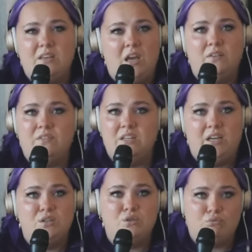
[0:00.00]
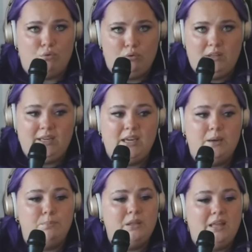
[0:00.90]
the end of the day scrolling
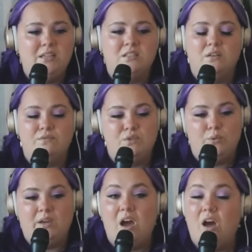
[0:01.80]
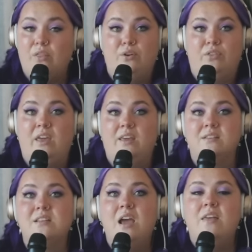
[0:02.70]
in place of doing other
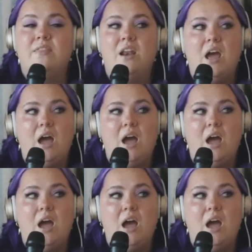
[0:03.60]
things that